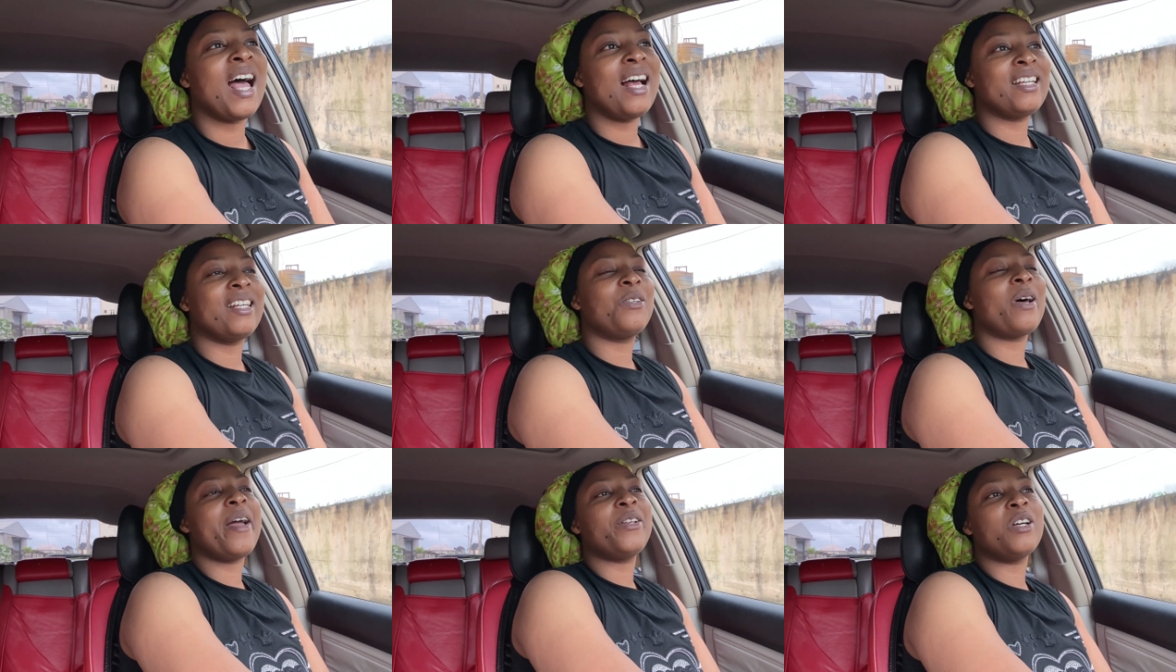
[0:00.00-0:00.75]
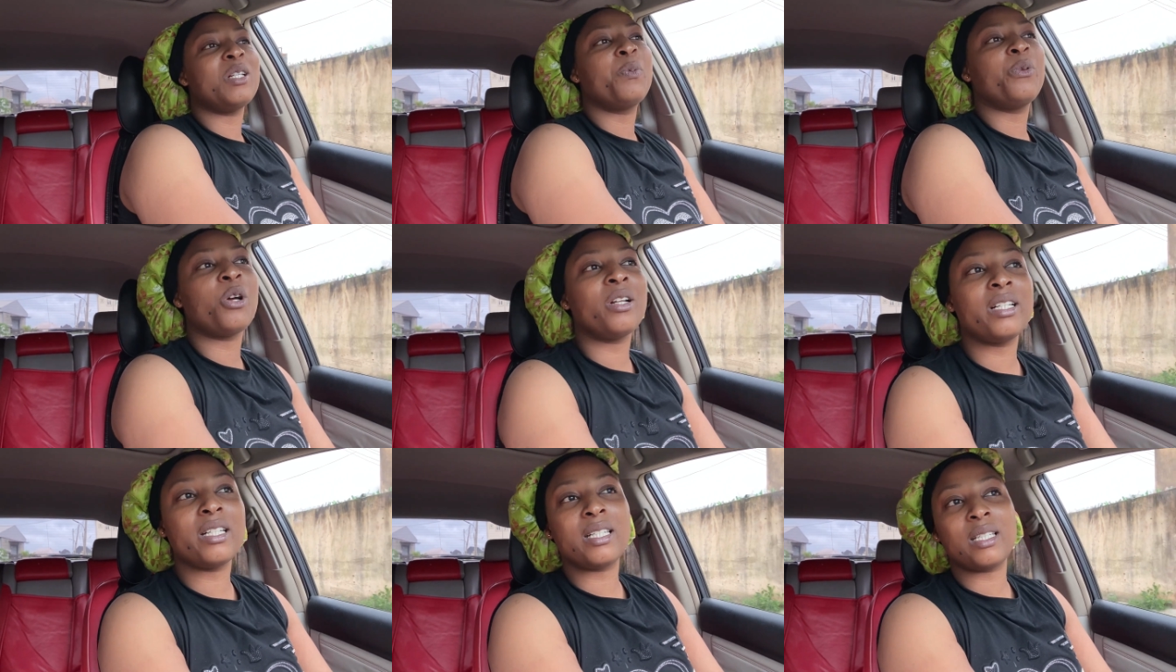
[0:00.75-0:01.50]
just so i just put on
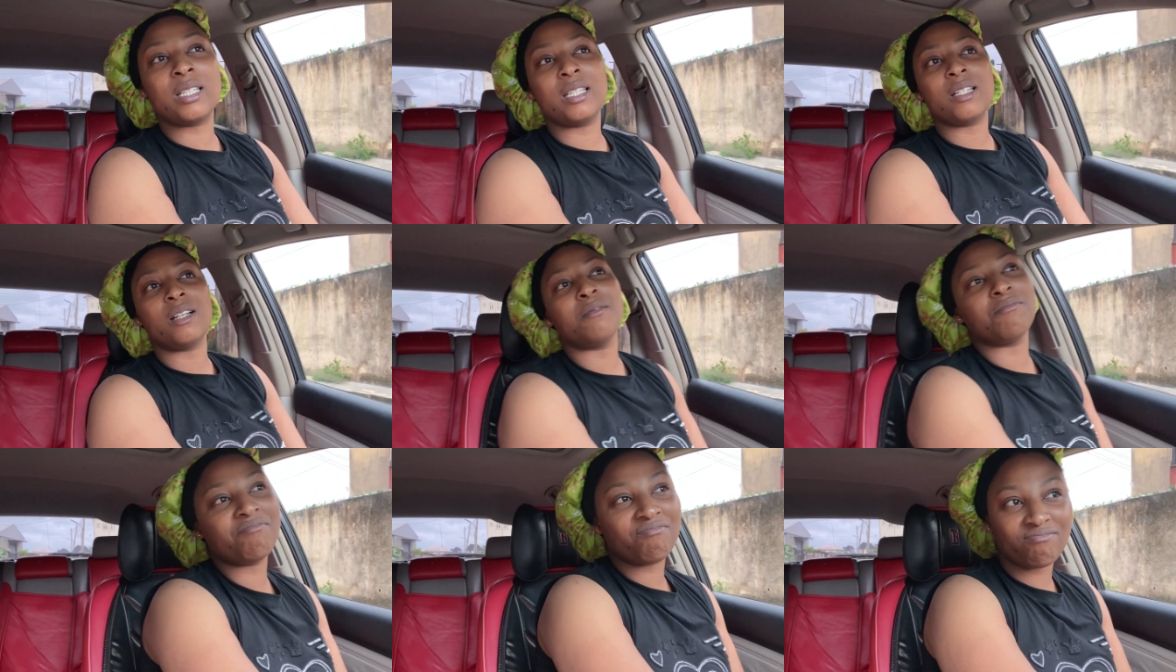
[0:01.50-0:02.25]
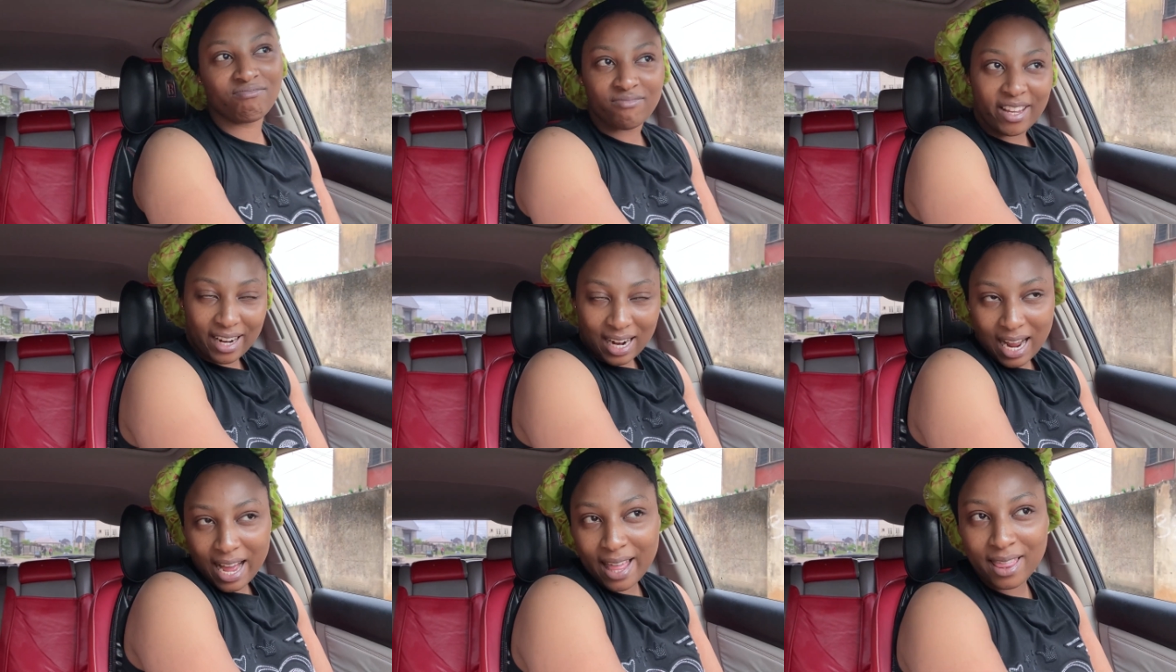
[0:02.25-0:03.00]
this
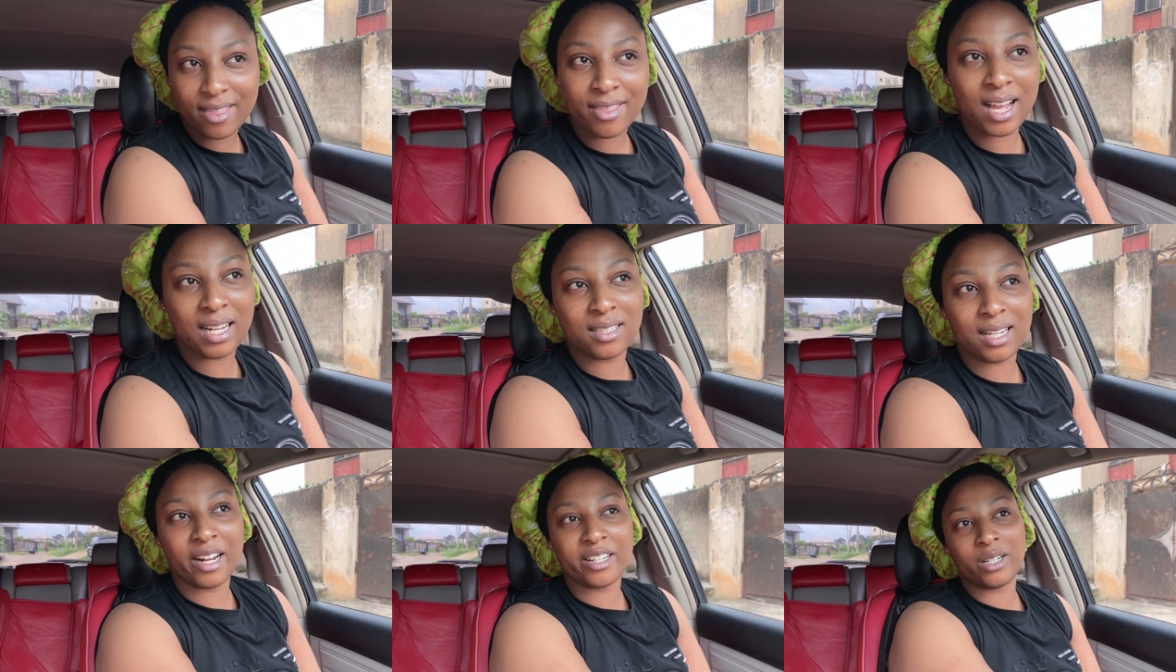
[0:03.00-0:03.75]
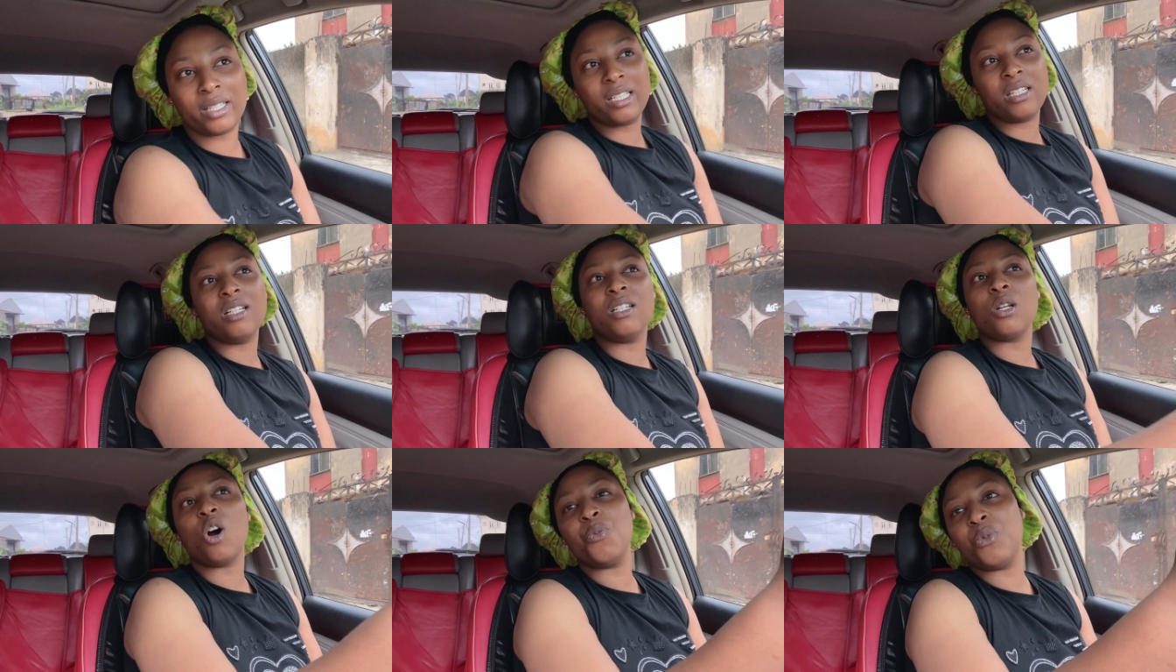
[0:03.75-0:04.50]
knicker that actually
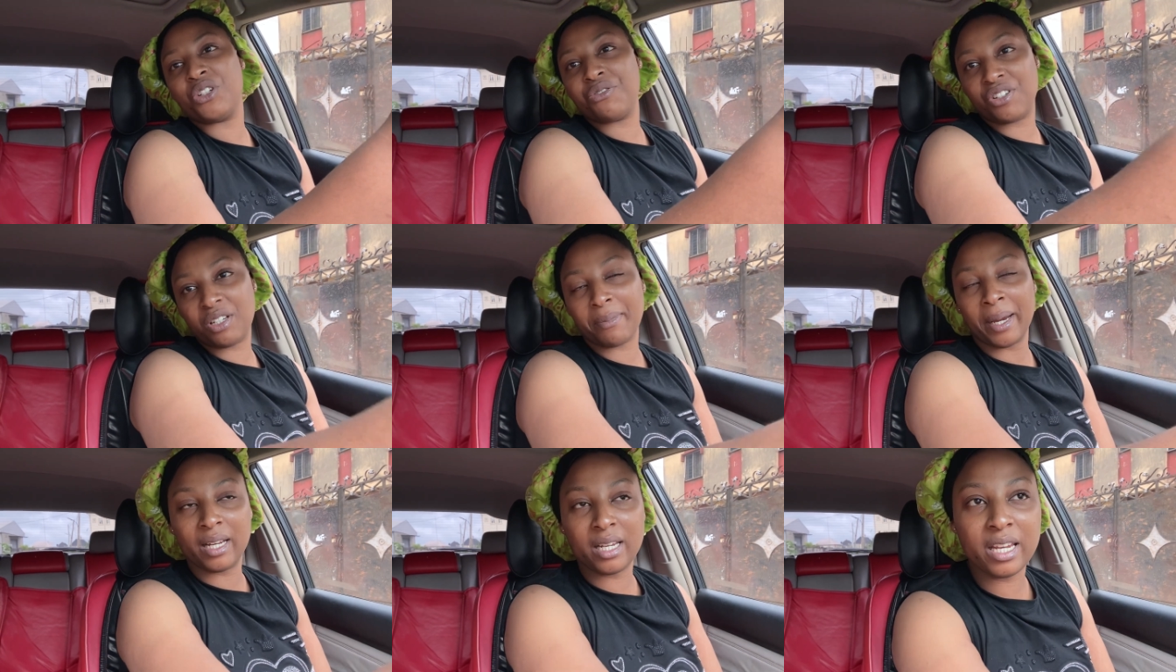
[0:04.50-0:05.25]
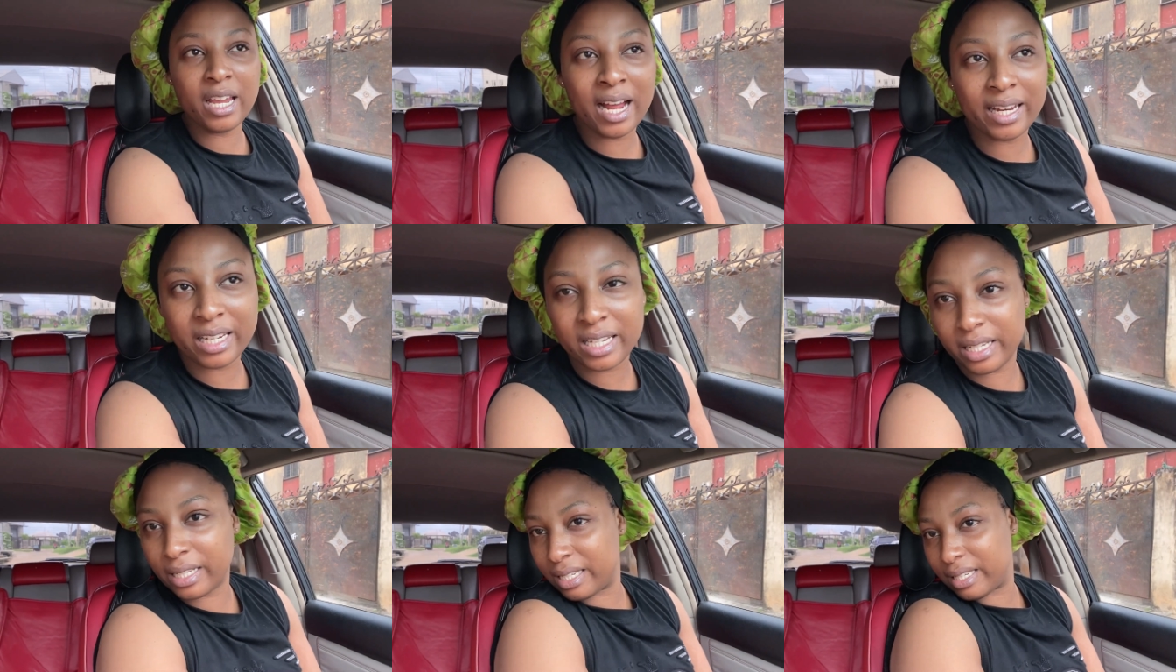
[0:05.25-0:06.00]
is almost reaching my knee and
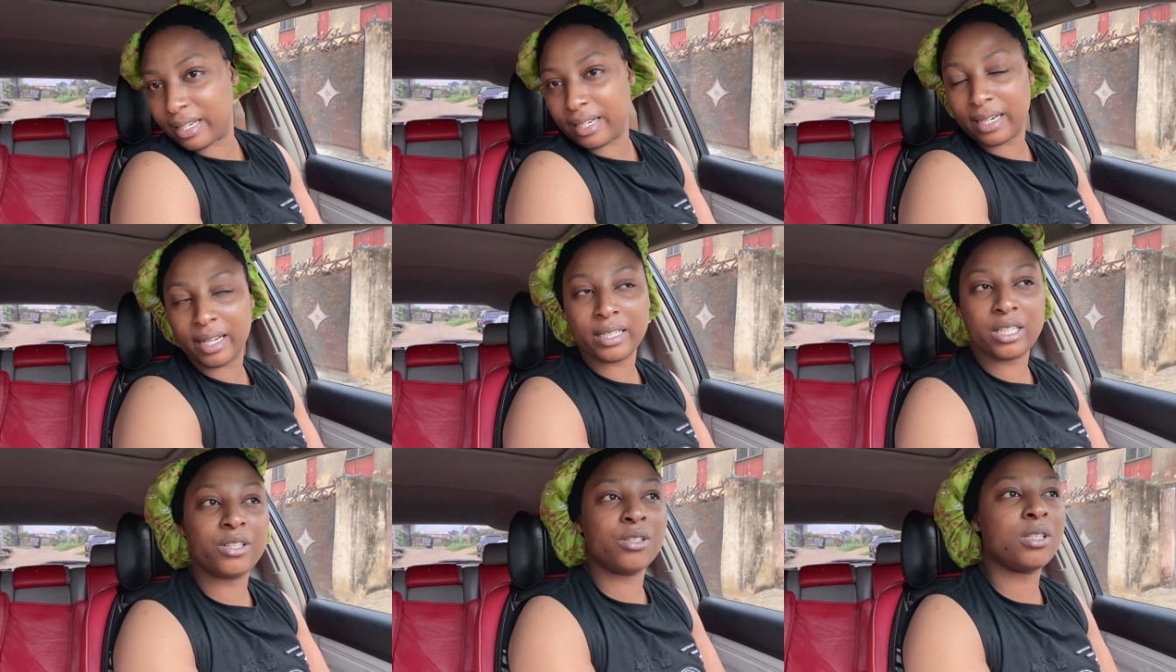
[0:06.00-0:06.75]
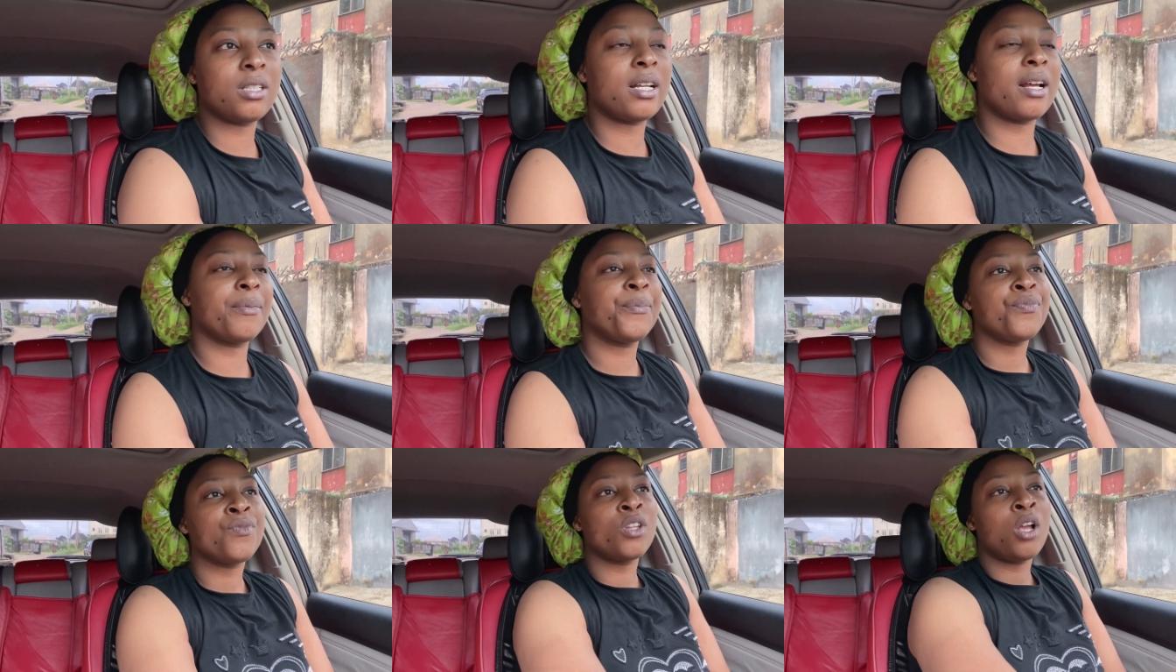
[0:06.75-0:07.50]
then this singlet you understand
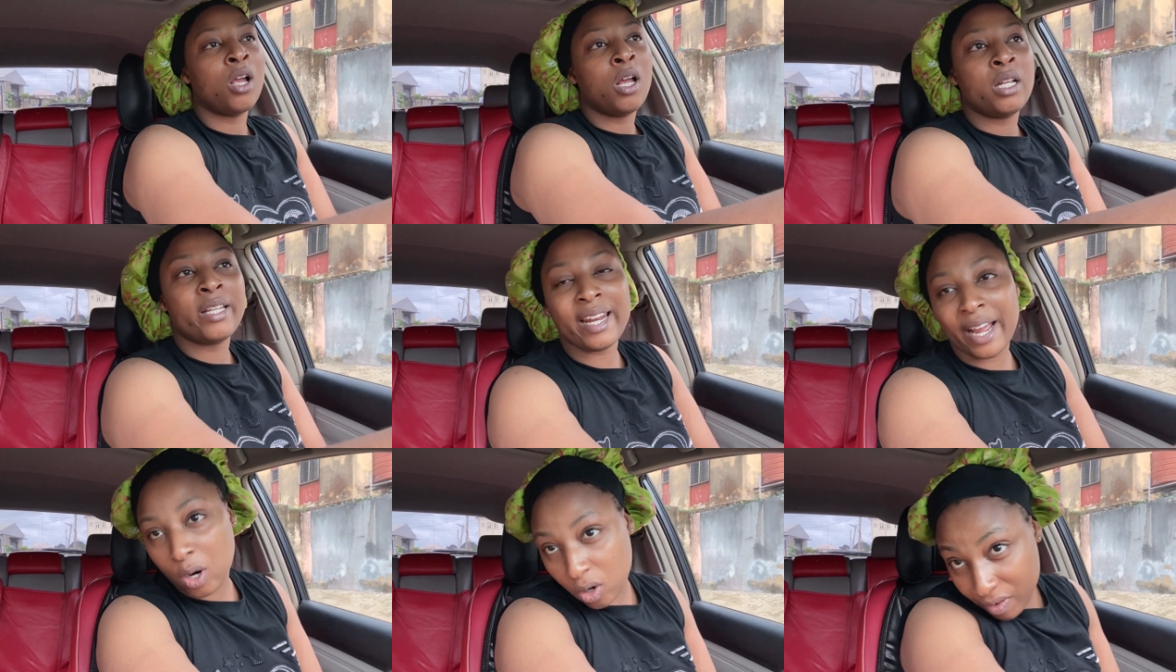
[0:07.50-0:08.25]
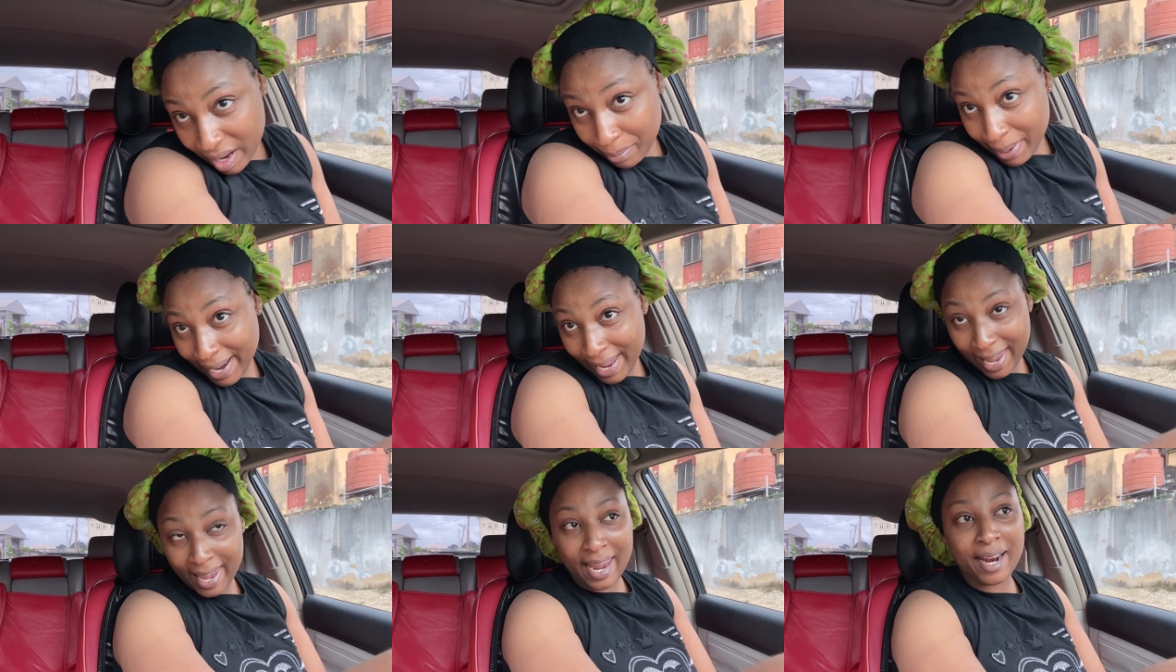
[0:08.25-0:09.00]
then i covered my
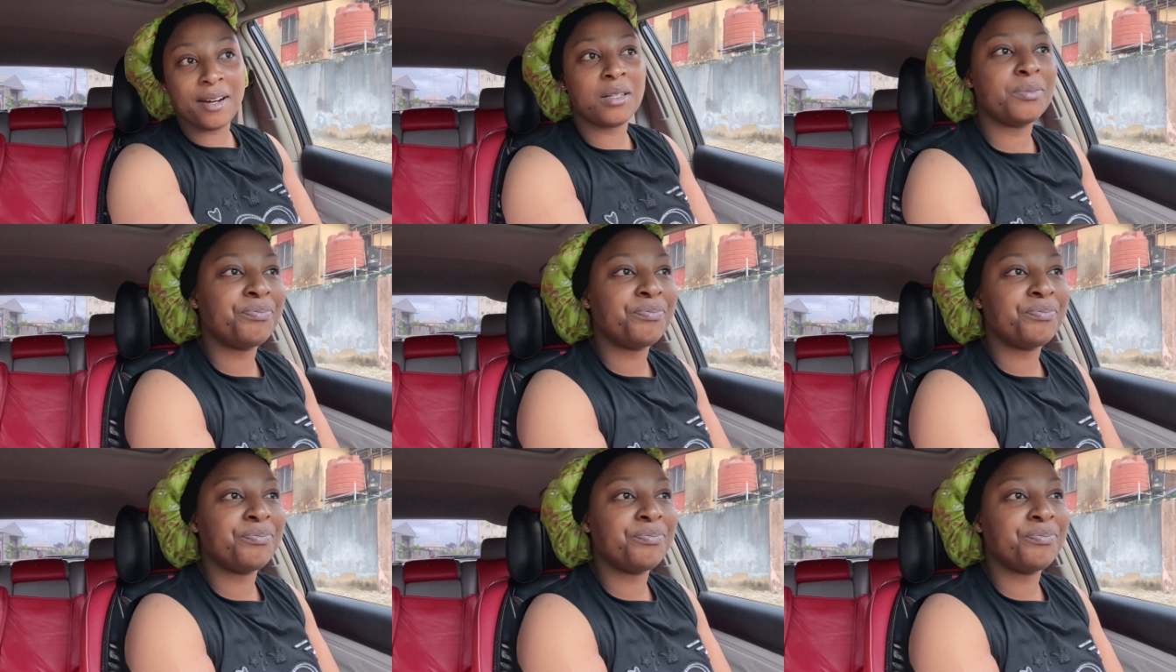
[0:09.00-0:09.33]
hair